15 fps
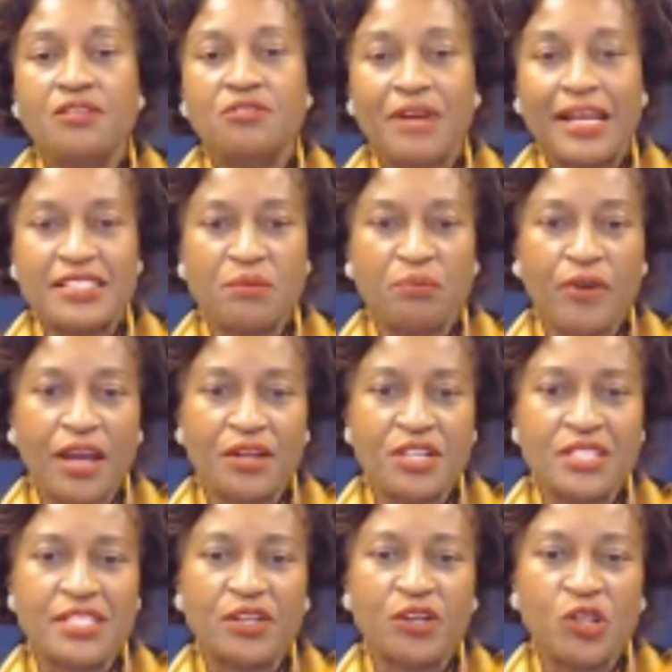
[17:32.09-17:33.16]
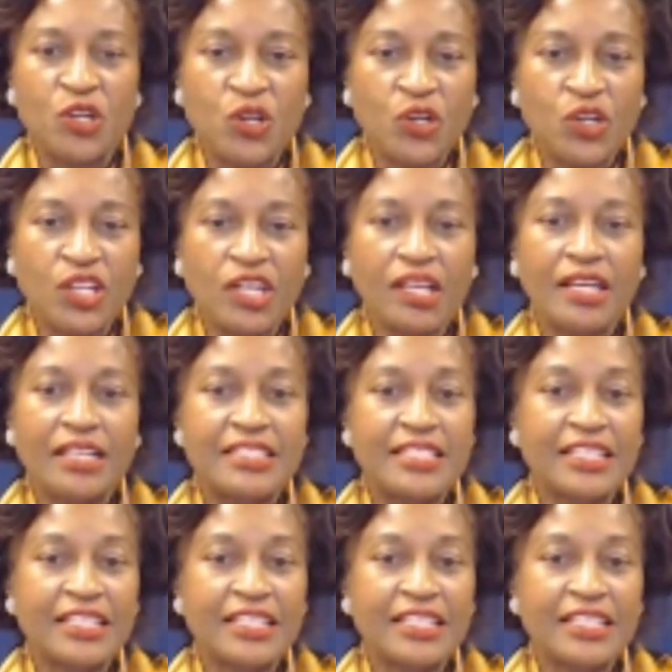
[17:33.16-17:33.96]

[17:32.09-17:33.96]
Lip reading: transit projects that are good,